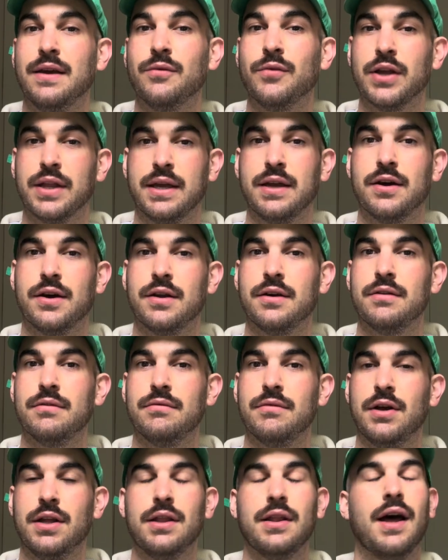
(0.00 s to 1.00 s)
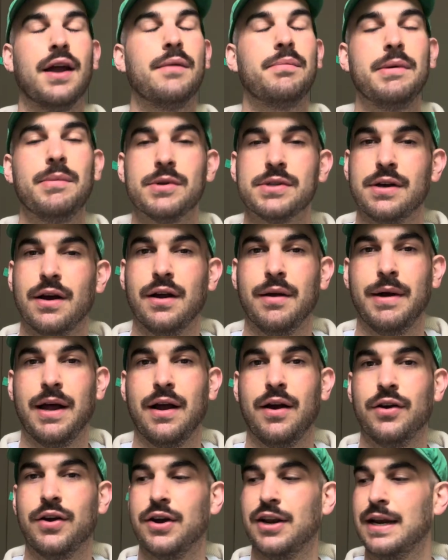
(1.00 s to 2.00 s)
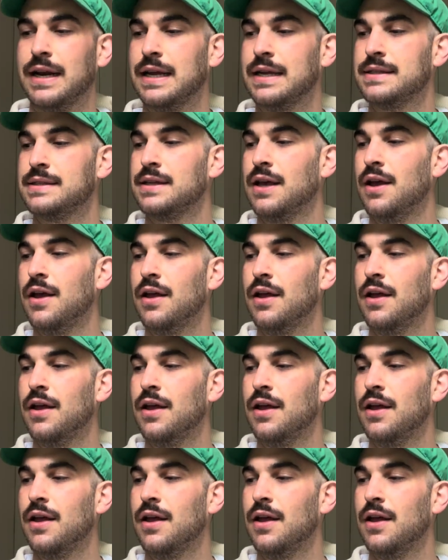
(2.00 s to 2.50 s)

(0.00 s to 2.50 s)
really good. A lot of people talk about how good it is.